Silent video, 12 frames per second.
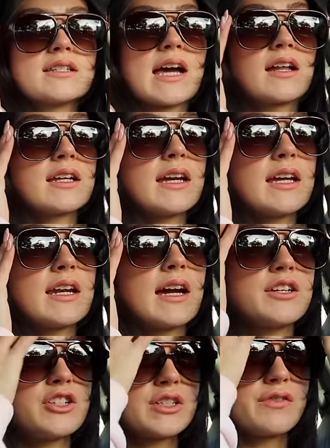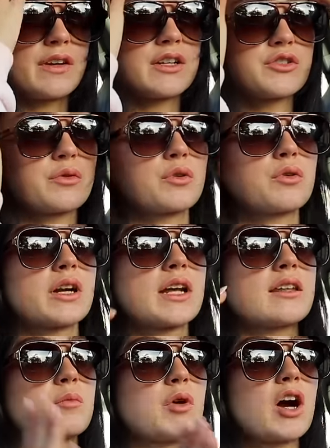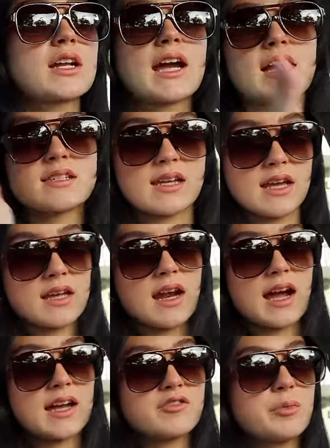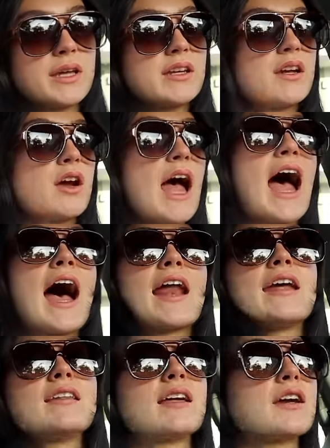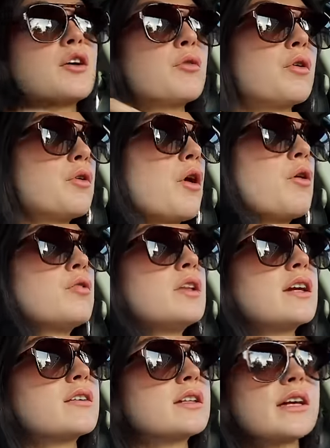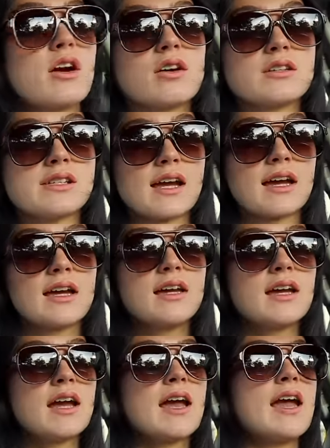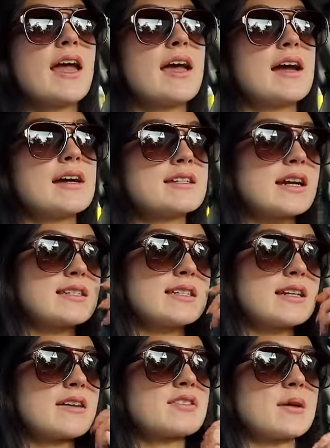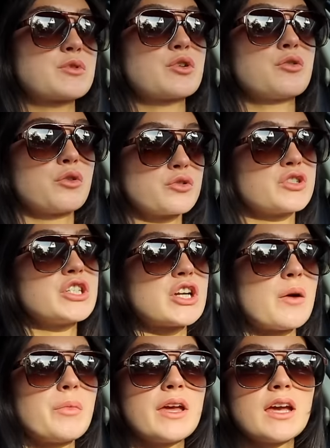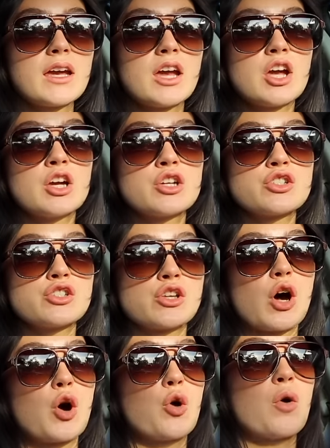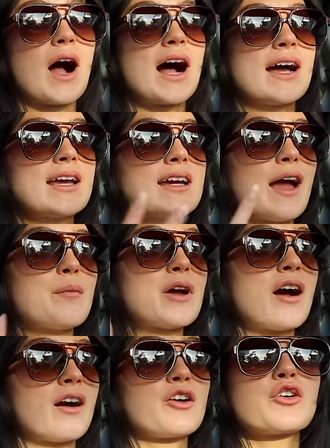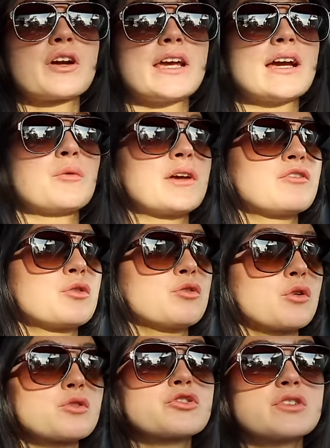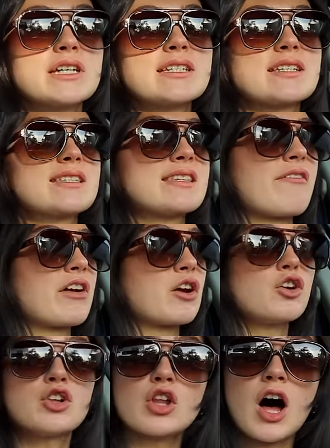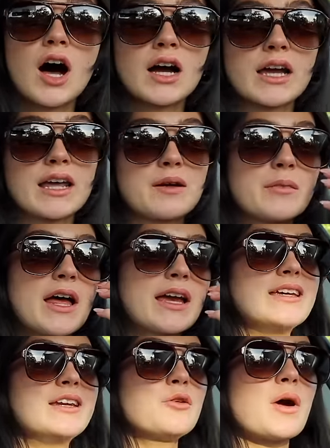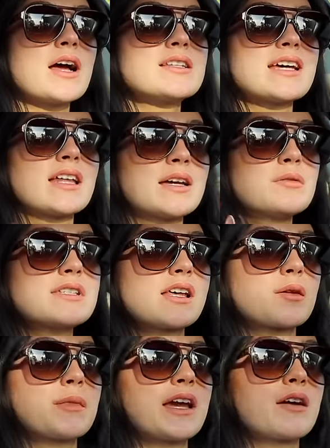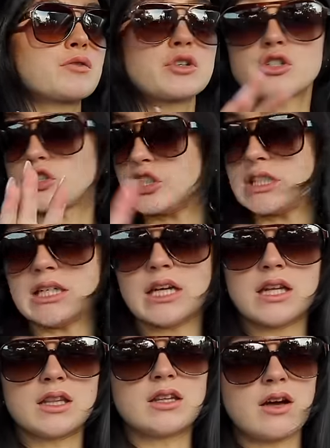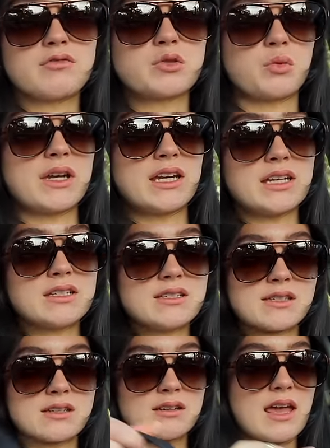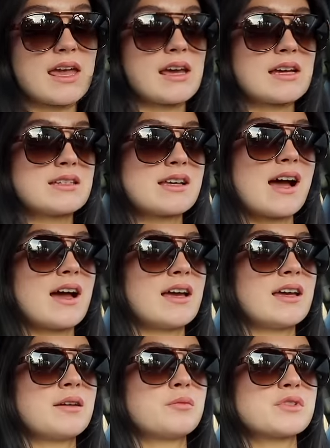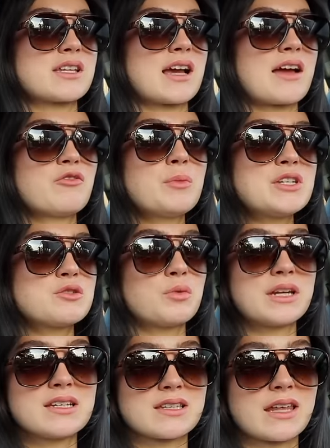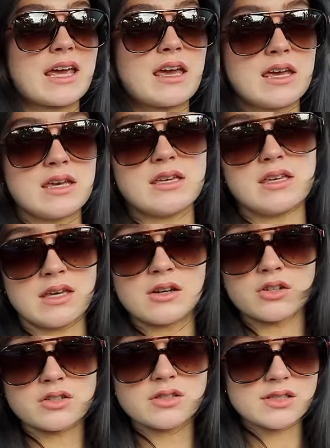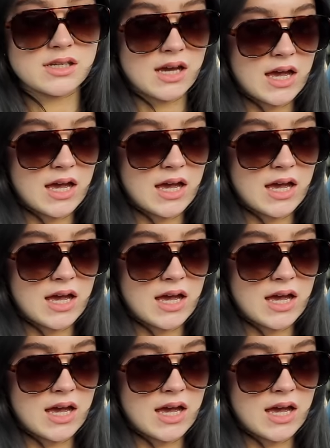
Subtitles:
Talia and I just finished recording the podcast and I have been at it like go, go, go literally all day, and I didn't have time to go grocery shopping. So I am hungry. We have no groceries. It's 7 o'clock and I'm like, you know what? Talia was telling me how she loves Wendy's, and I was like, I haven't been to Wendy's in like 8 years.